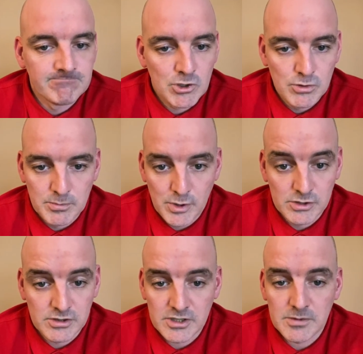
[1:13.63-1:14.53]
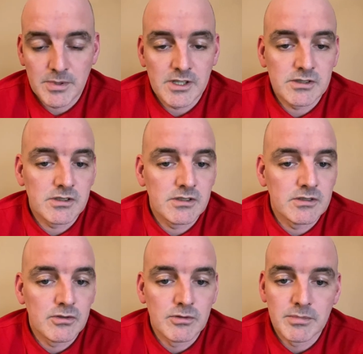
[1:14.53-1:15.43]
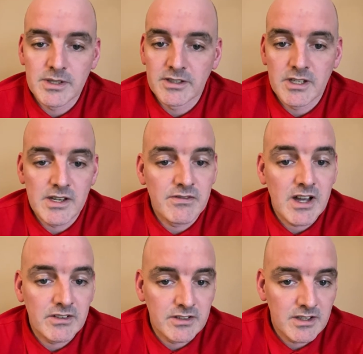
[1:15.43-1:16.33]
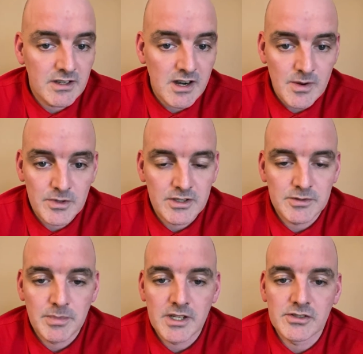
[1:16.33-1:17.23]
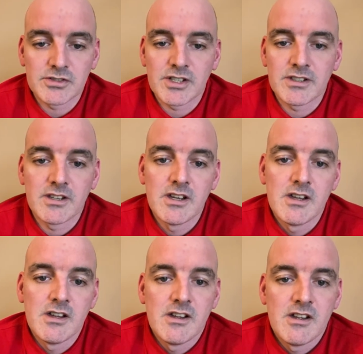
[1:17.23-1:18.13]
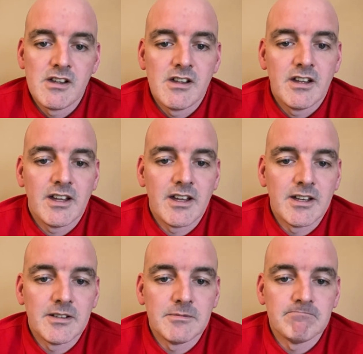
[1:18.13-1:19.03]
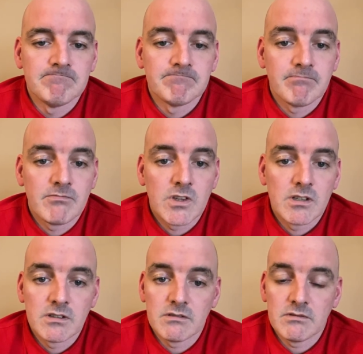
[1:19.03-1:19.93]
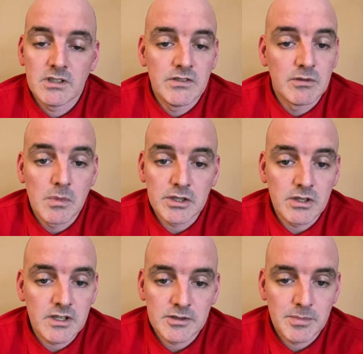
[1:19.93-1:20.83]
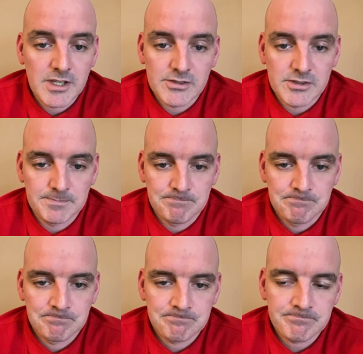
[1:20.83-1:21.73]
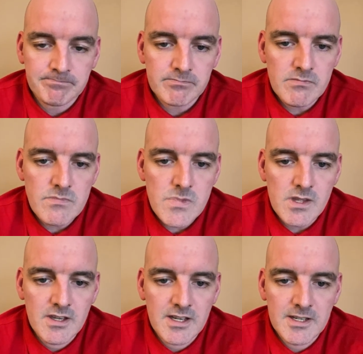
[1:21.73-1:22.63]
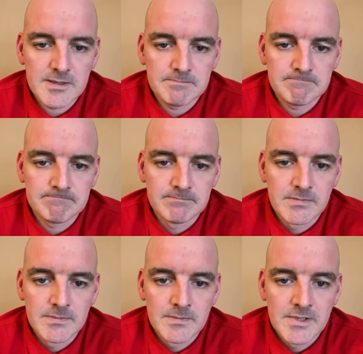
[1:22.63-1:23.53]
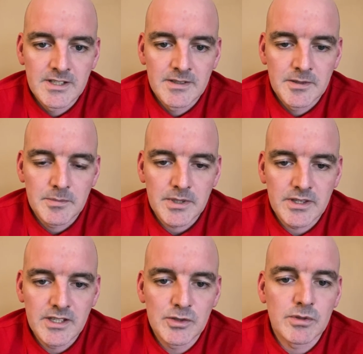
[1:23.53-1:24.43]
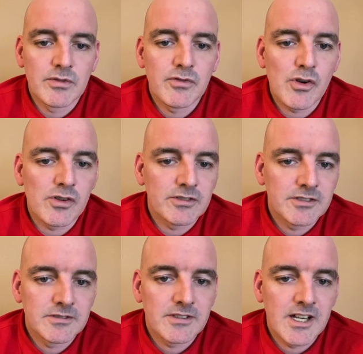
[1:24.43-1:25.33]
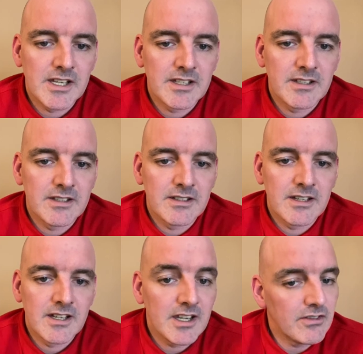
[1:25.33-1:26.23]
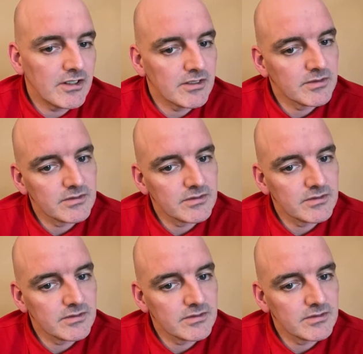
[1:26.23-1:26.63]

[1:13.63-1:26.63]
go and punch this person, go and bring great violent harm to this person, even murder this person. But these were the thoughts. I never